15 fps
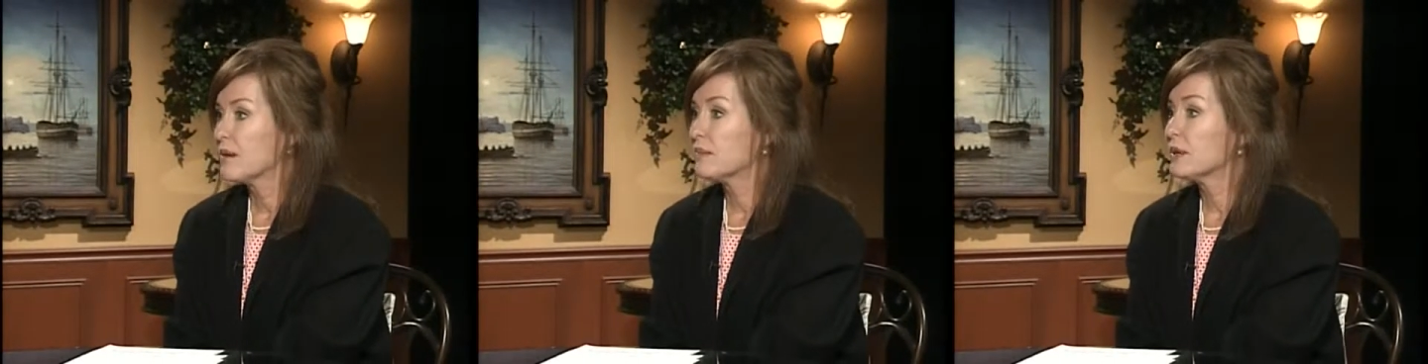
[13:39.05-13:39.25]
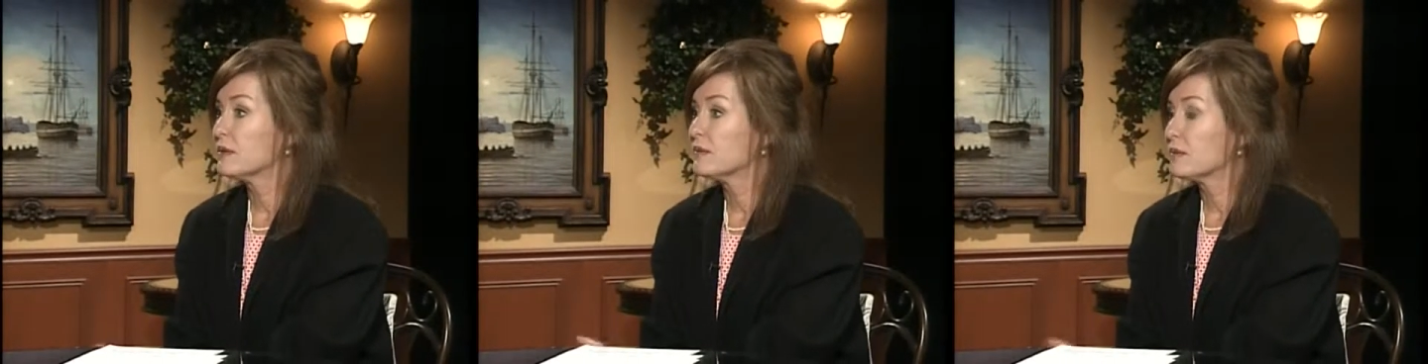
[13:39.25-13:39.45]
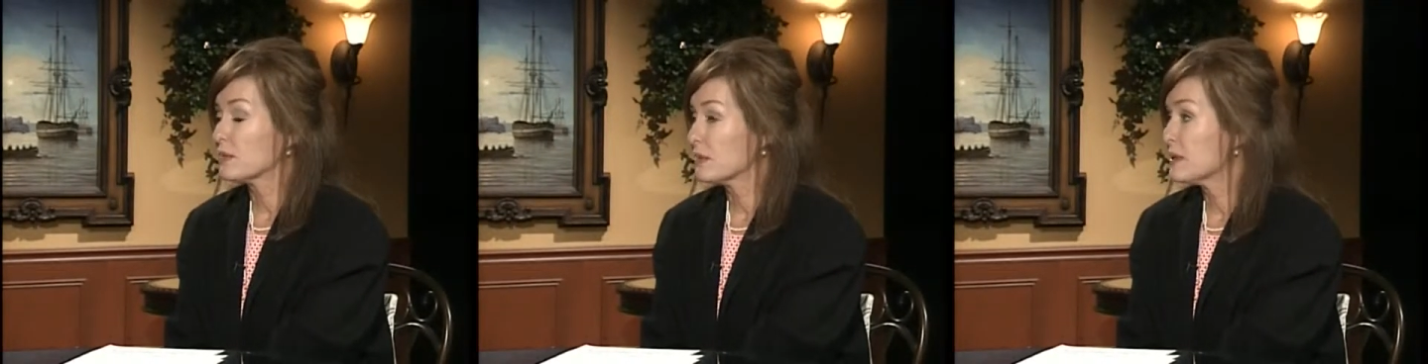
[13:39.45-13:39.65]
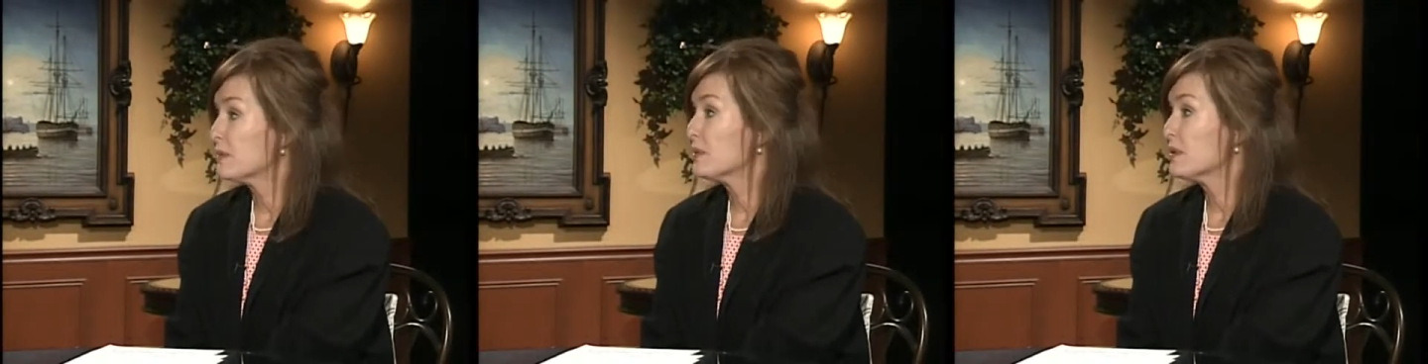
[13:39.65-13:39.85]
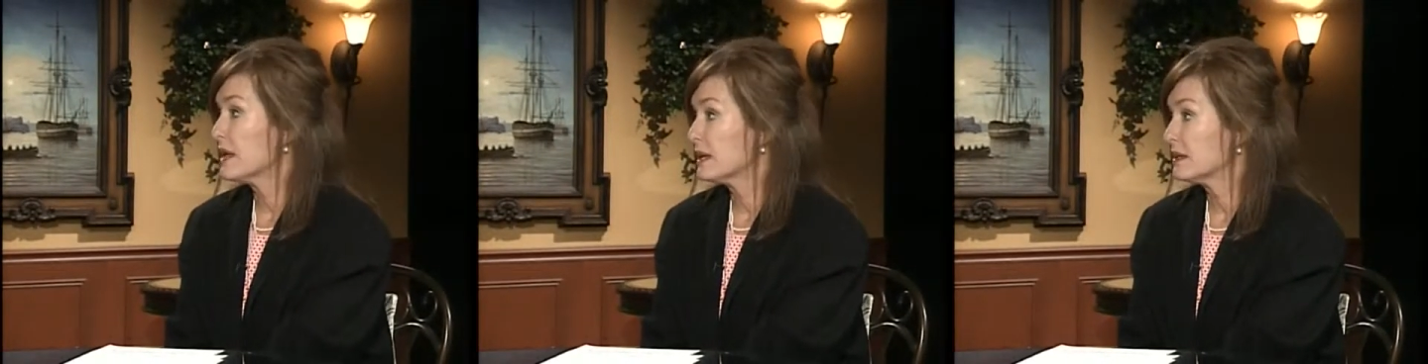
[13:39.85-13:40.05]
But for
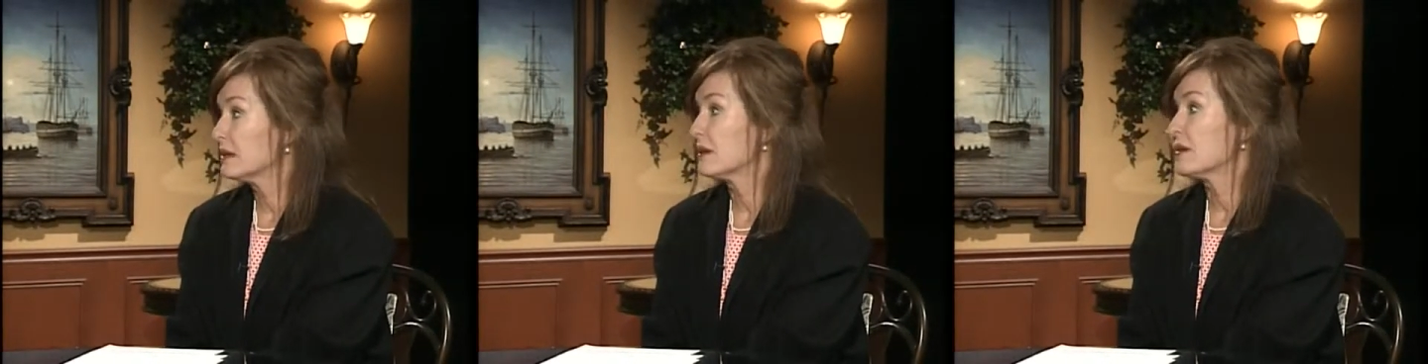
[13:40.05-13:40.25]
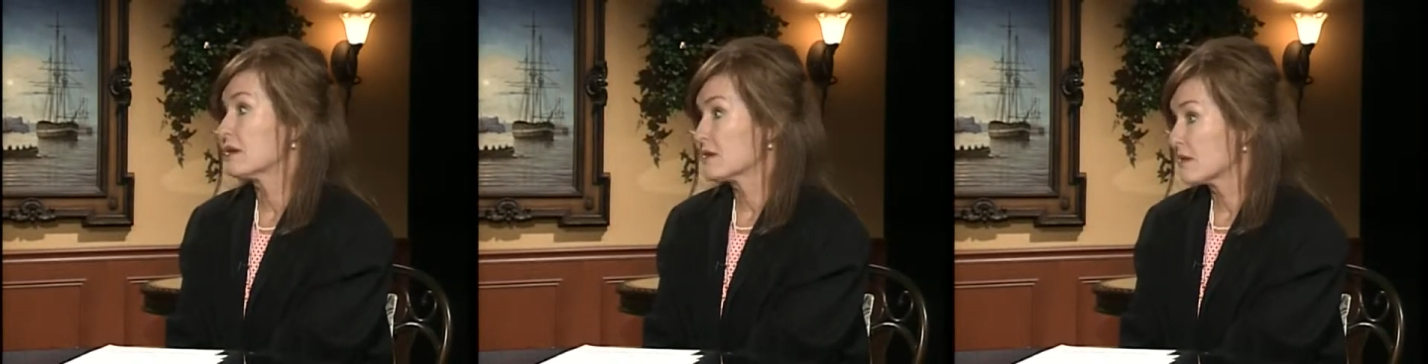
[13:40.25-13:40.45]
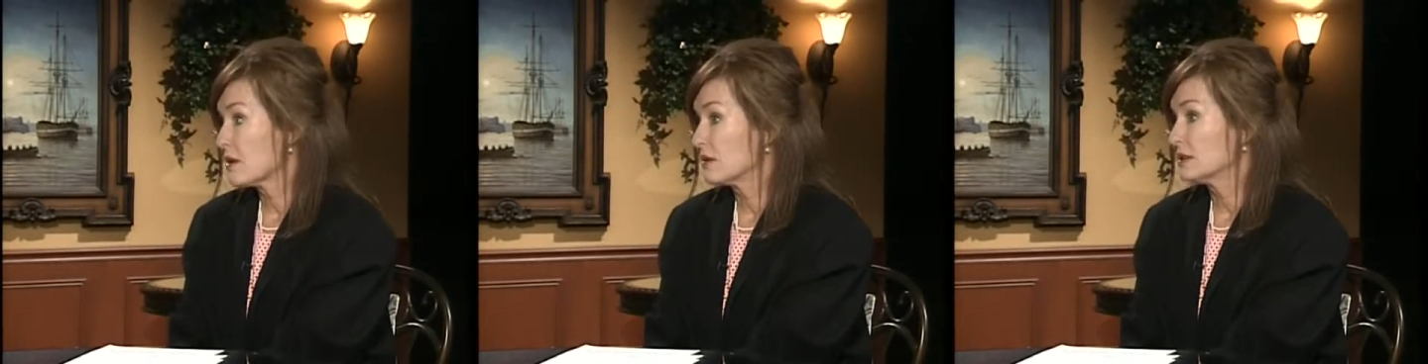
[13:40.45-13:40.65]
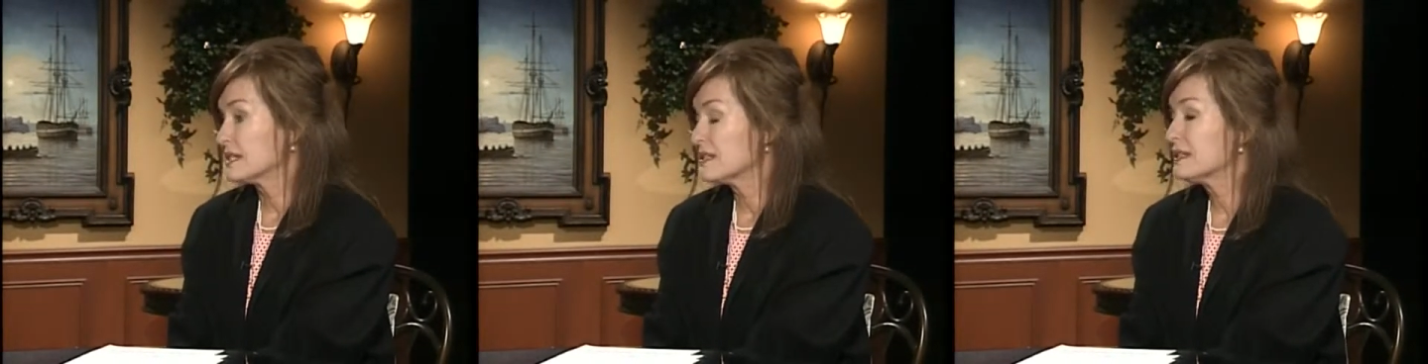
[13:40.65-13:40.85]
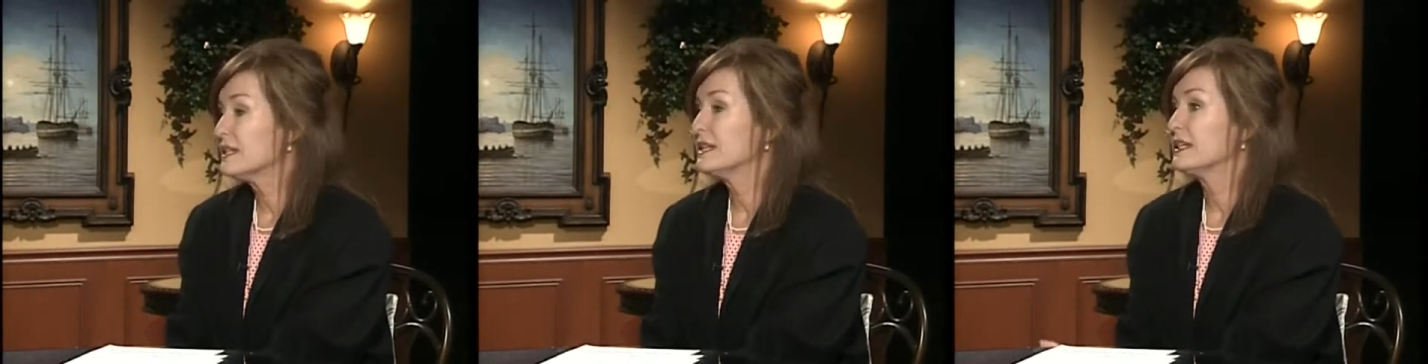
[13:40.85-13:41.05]
people that are
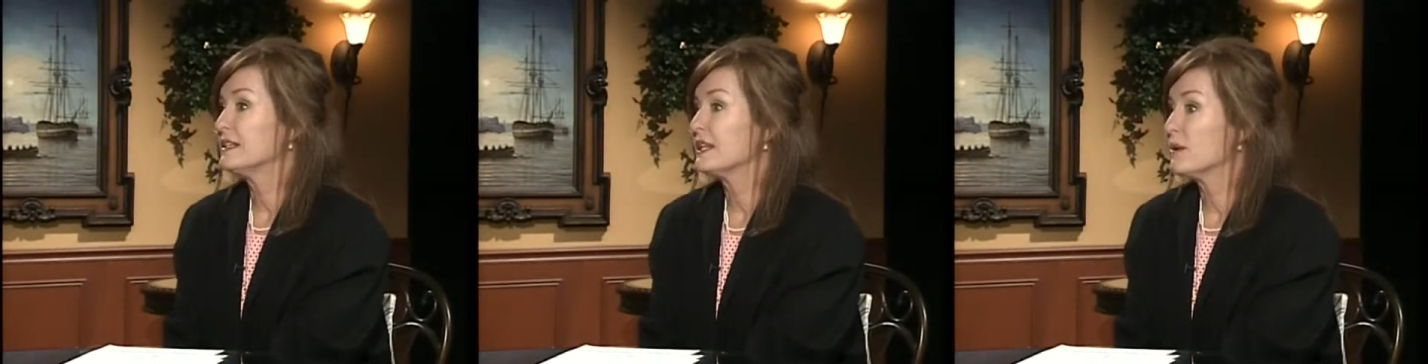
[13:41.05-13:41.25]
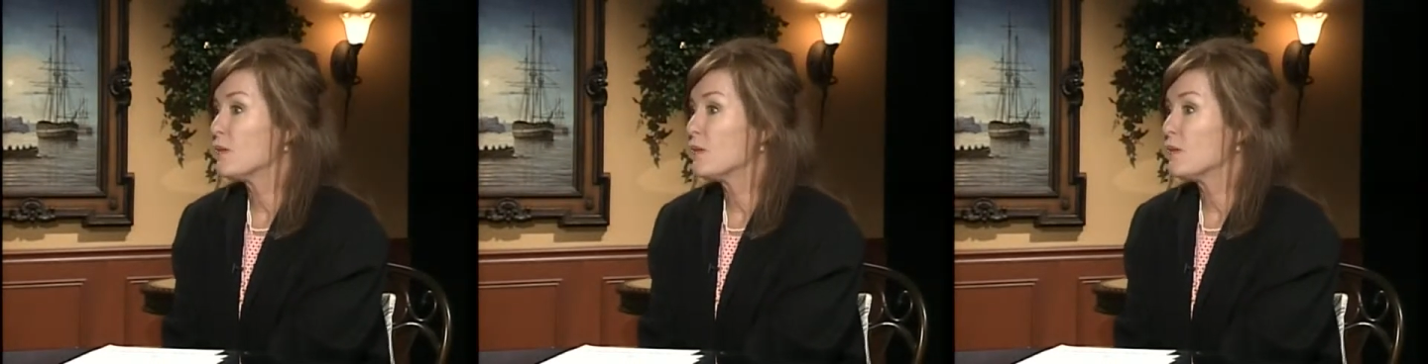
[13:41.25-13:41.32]
listening and they